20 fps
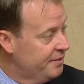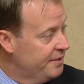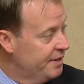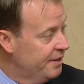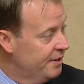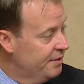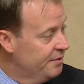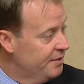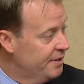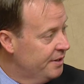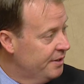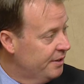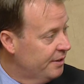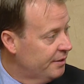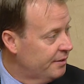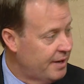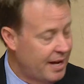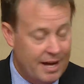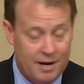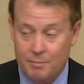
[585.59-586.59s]
out there that
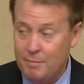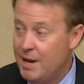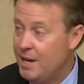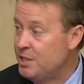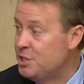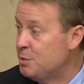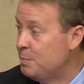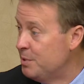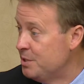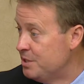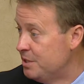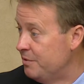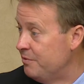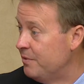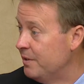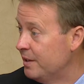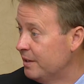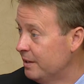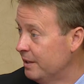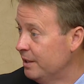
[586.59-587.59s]
are kind of made
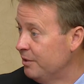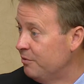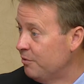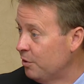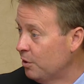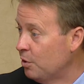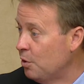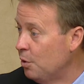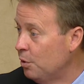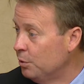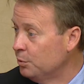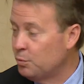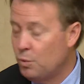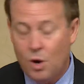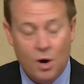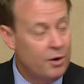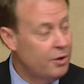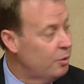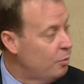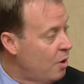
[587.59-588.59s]
specifically for, for yeah, cold
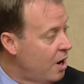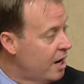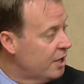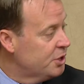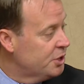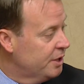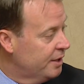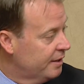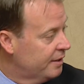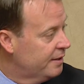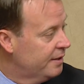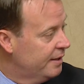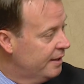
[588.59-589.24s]
water yeah, washing.